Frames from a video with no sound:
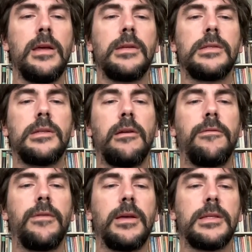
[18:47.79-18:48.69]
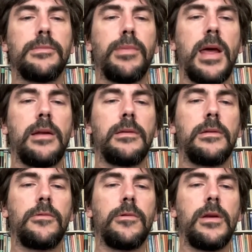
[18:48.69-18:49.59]

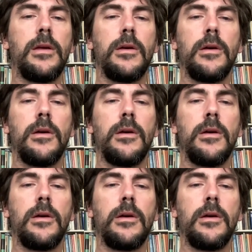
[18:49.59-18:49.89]
self-explanatory